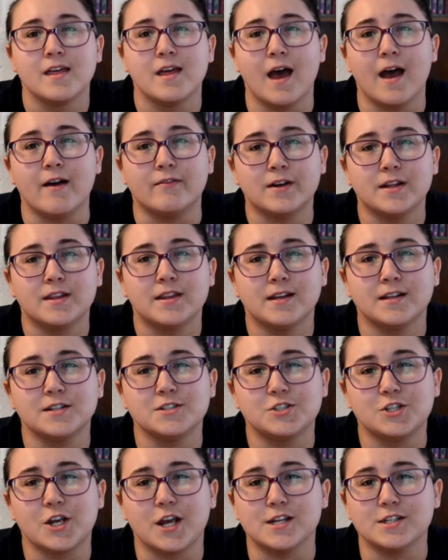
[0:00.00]
Everything
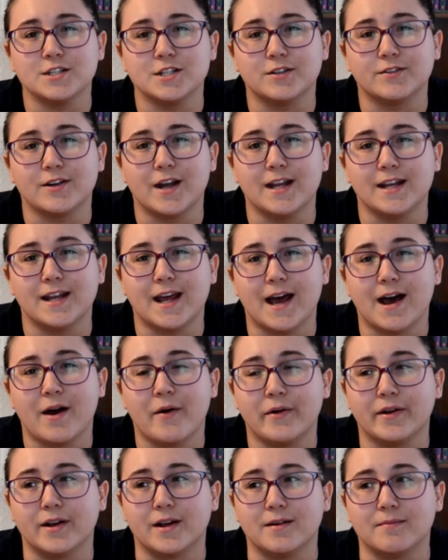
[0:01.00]
is changing right
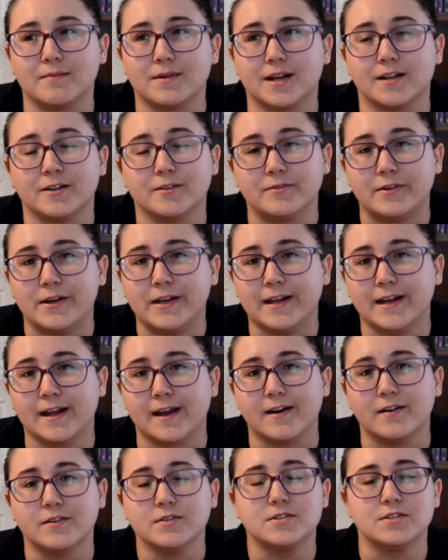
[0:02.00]
now and I'm kind of freaking
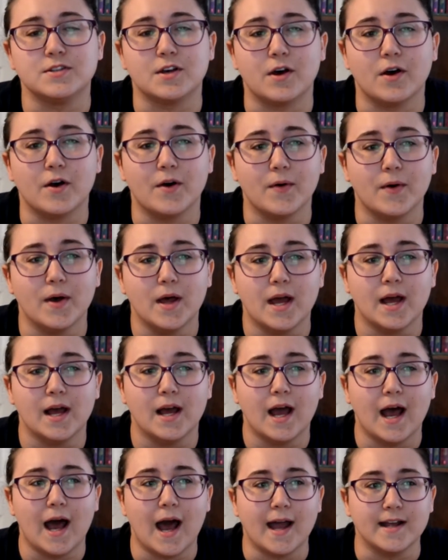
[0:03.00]
out. So
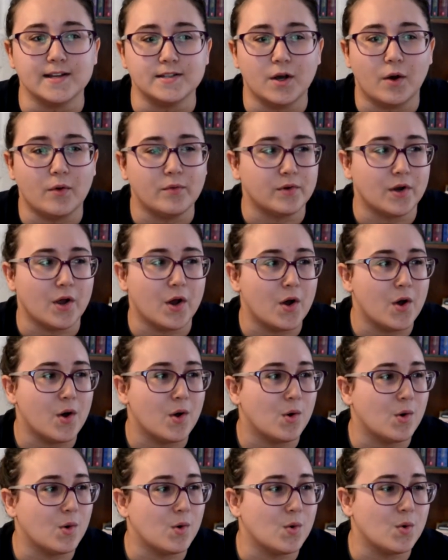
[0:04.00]
I don't
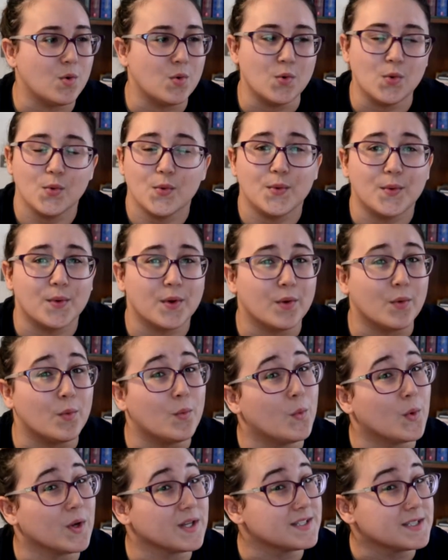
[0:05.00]
know
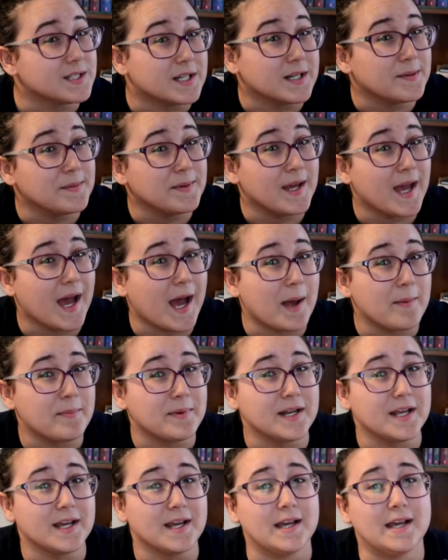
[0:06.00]
what's going to be
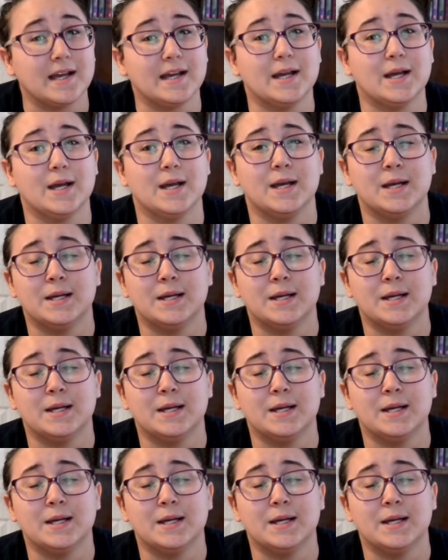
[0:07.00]
happening.